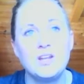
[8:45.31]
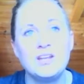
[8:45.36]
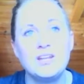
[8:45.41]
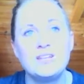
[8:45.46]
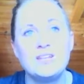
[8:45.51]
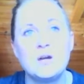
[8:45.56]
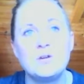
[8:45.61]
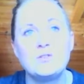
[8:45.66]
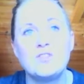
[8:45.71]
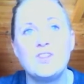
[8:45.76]

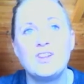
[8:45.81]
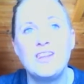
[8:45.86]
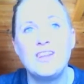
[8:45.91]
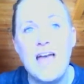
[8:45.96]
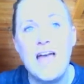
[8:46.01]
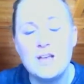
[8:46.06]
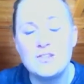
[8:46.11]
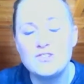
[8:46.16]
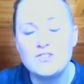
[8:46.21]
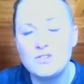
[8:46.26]
Getting down to the
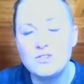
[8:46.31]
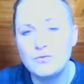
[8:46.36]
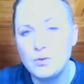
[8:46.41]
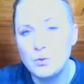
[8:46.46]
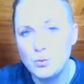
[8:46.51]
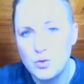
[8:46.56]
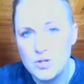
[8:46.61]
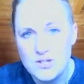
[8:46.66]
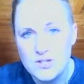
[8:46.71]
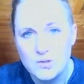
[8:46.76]
last
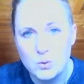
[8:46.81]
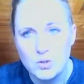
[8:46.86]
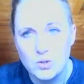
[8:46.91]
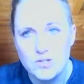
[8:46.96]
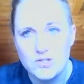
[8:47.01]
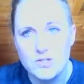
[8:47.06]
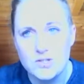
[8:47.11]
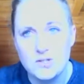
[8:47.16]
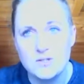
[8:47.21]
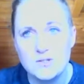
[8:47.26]
of the
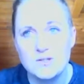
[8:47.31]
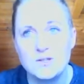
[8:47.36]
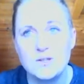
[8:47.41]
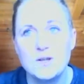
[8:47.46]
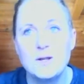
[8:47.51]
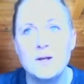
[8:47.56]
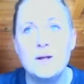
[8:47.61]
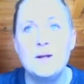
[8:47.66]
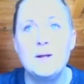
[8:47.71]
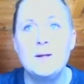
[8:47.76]
resources.